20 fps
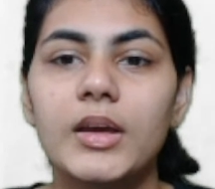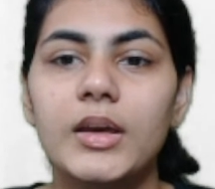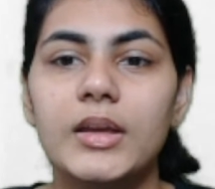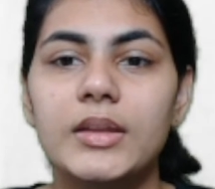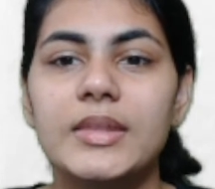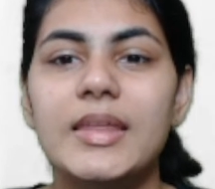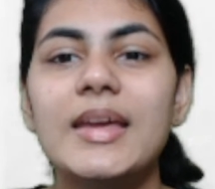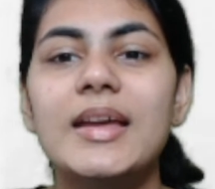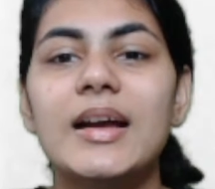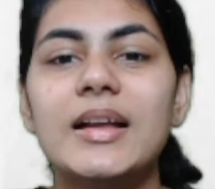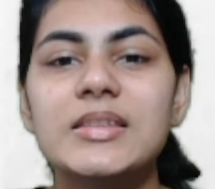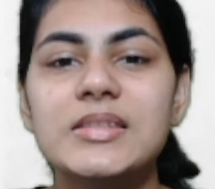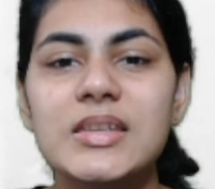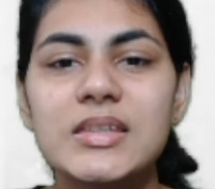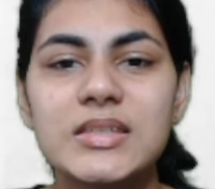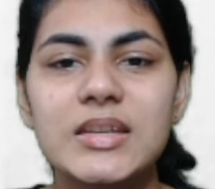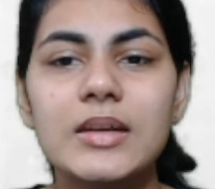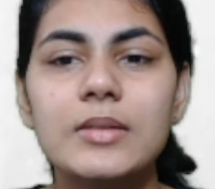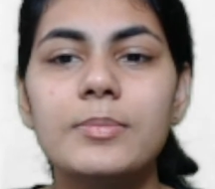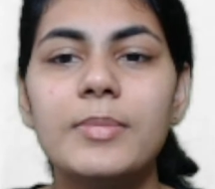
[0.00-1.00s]
They
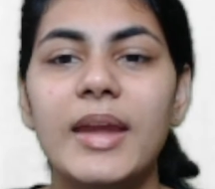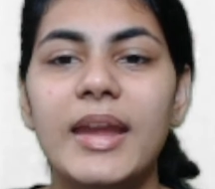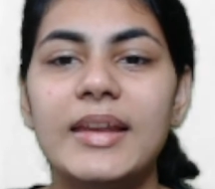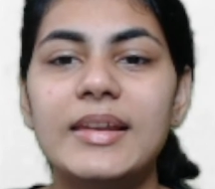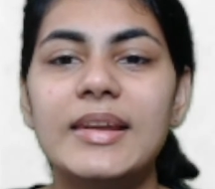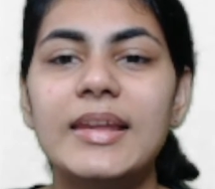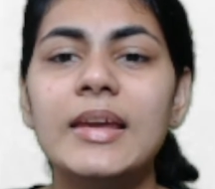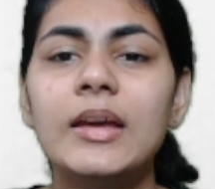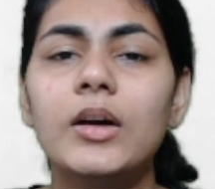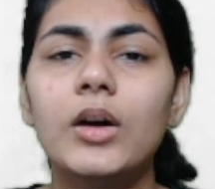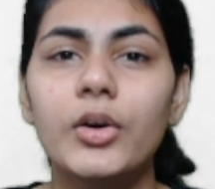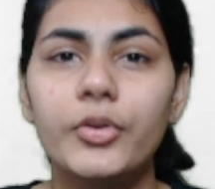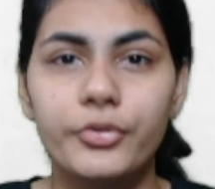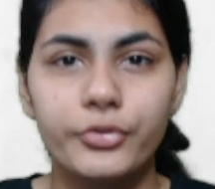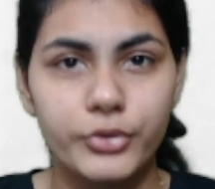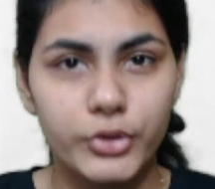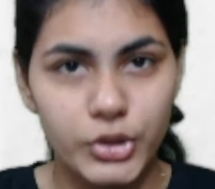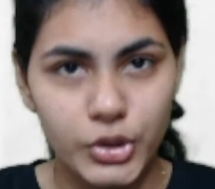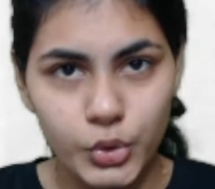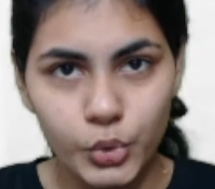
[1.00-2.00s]
consisted mainly
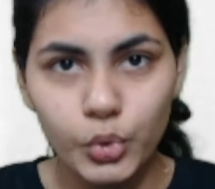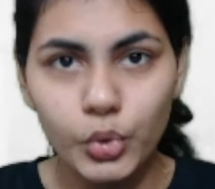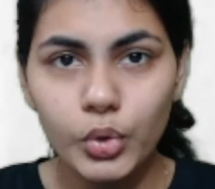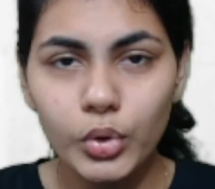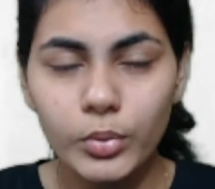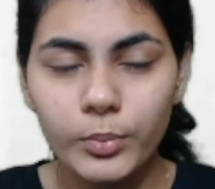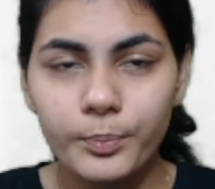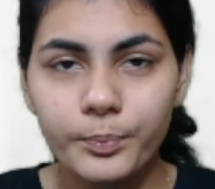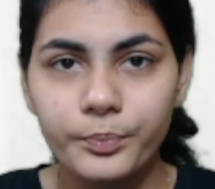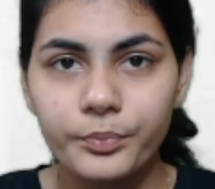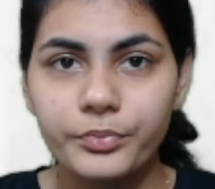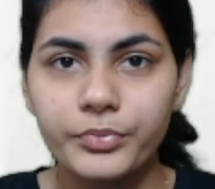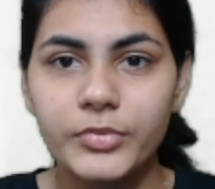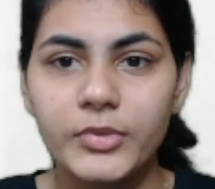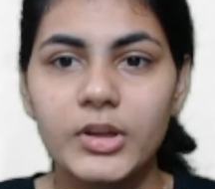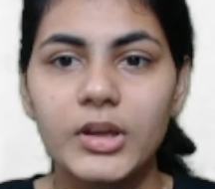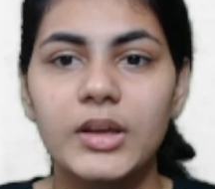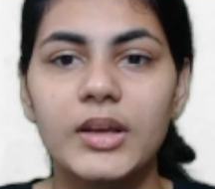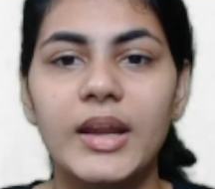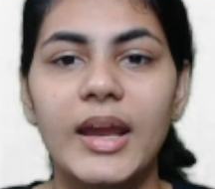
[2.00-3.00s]
of 2,
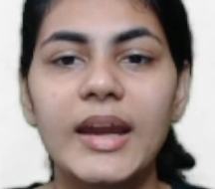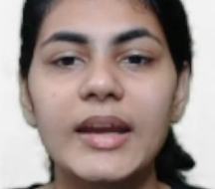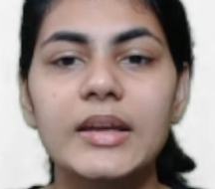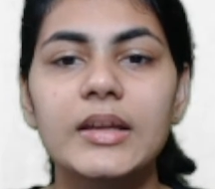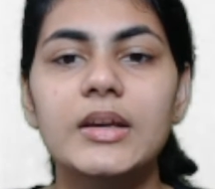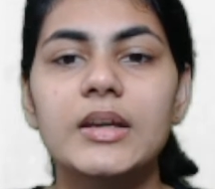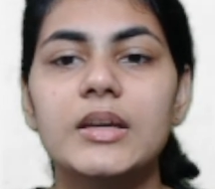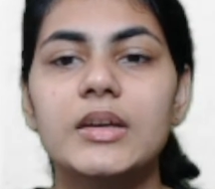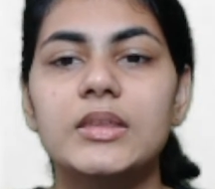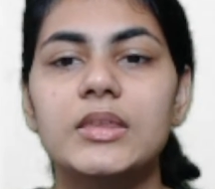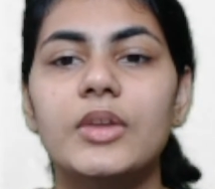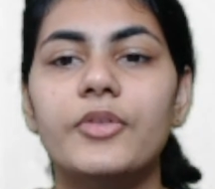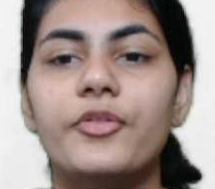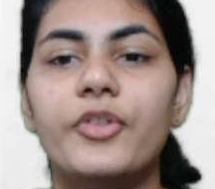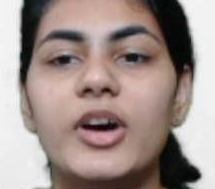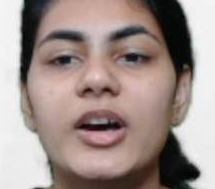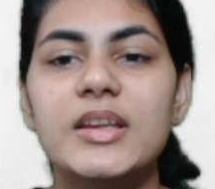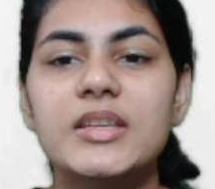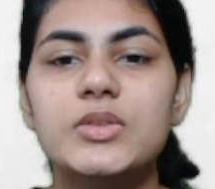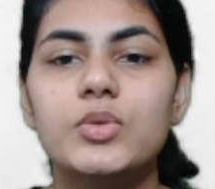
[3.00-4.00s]
right? The
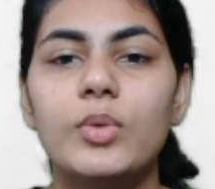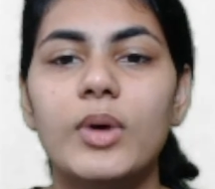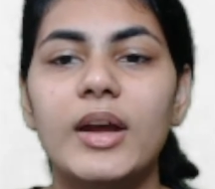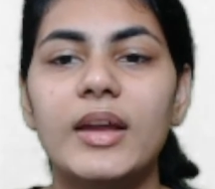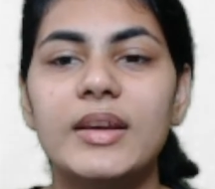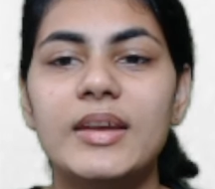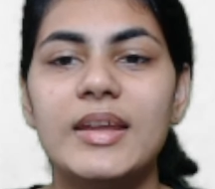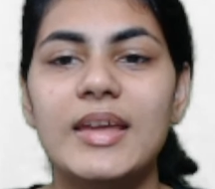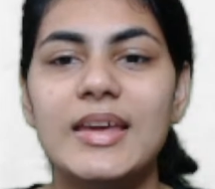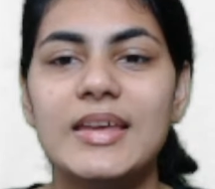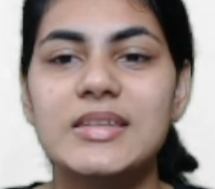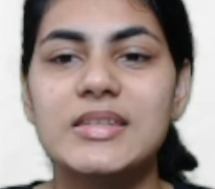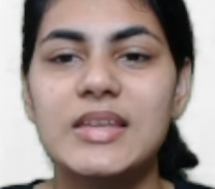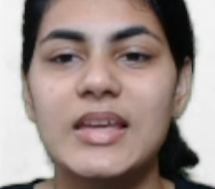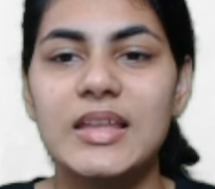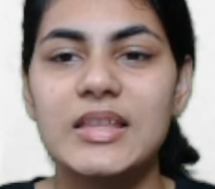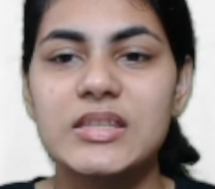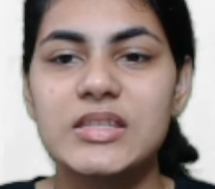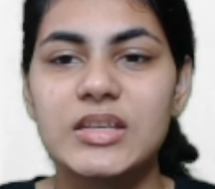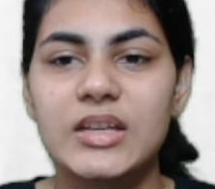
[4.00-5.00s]
first one is
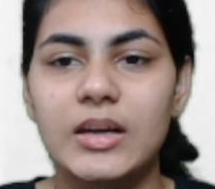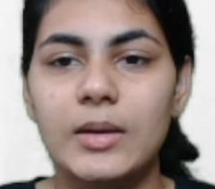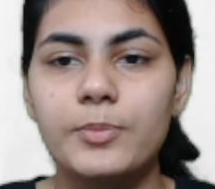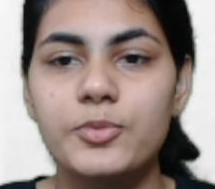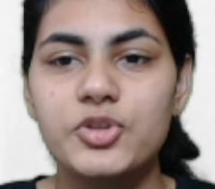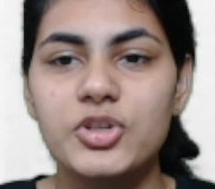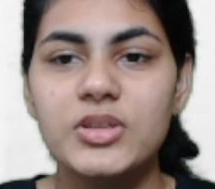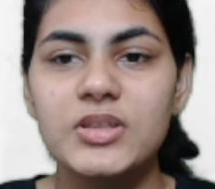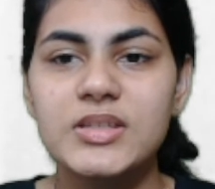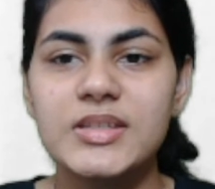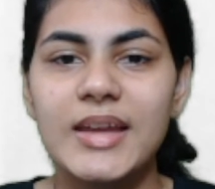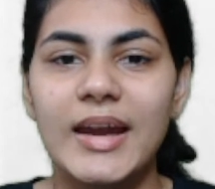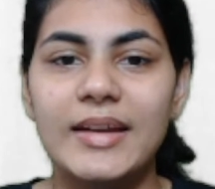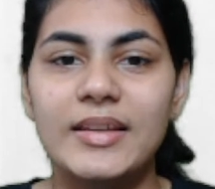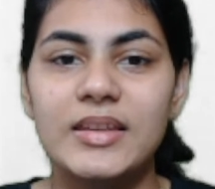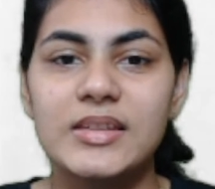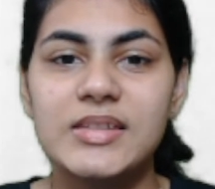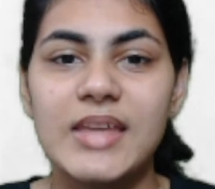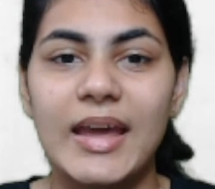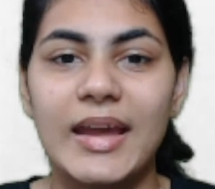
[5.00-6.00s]
inscriptions
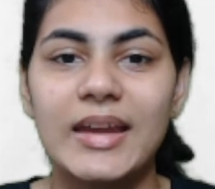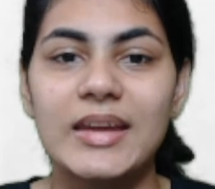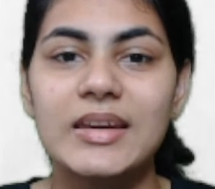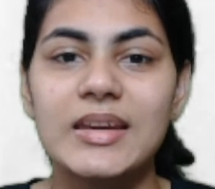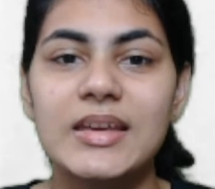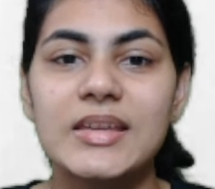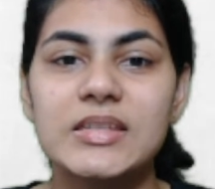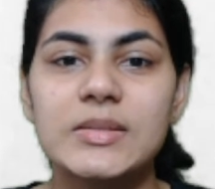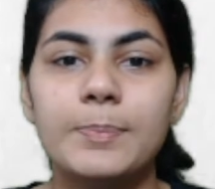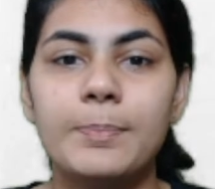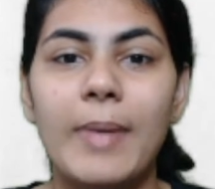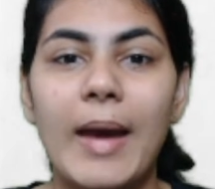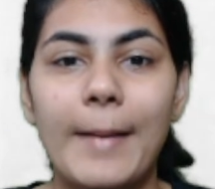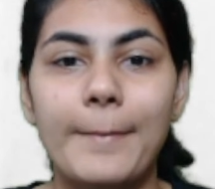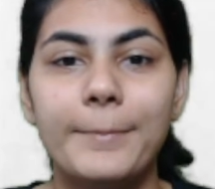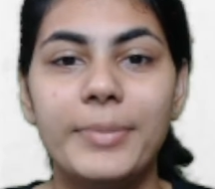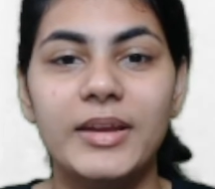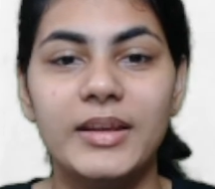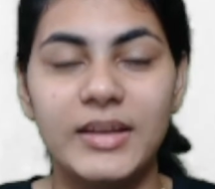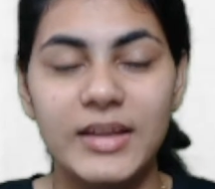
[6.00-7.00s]
and the second is
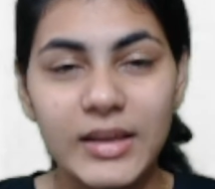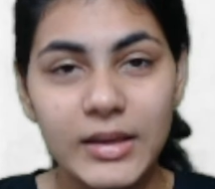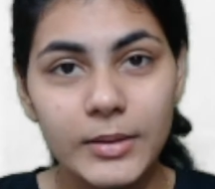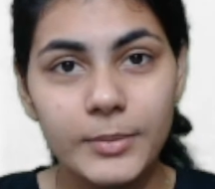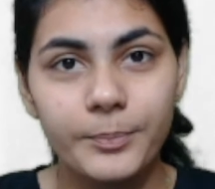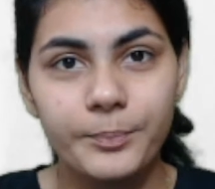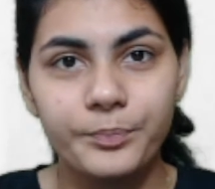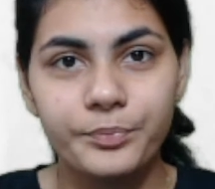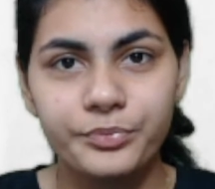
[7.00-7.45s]
papyri.